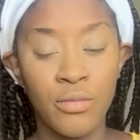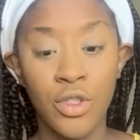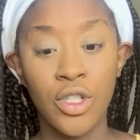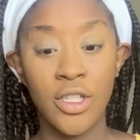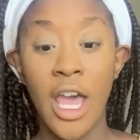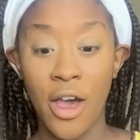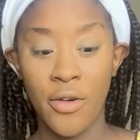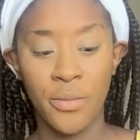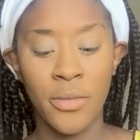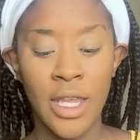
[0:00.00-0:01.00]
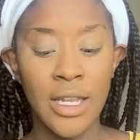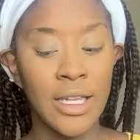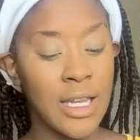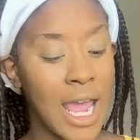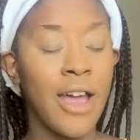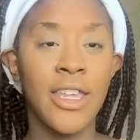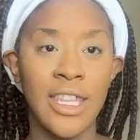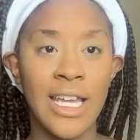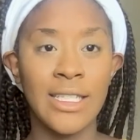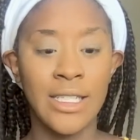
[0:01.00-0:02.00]
So now that
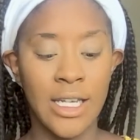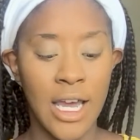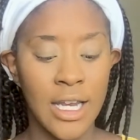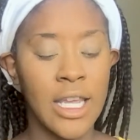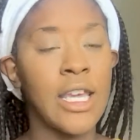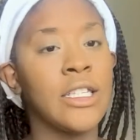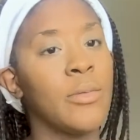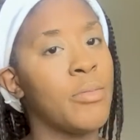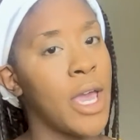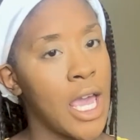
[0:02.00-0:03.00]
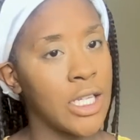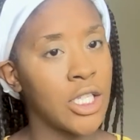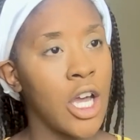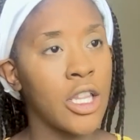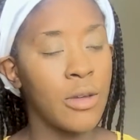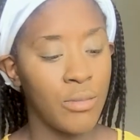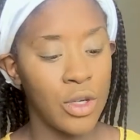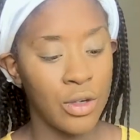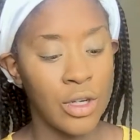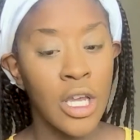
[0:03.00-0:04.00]
that's done, it depends on the
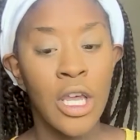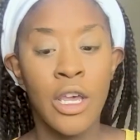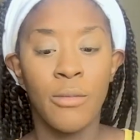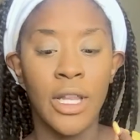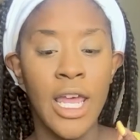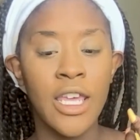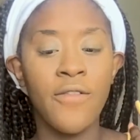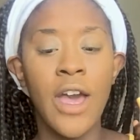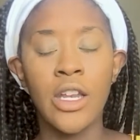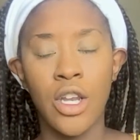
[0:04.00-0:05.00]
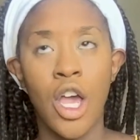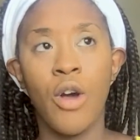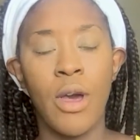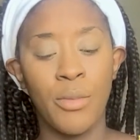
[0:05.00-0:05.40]
mood, but like if I know I'm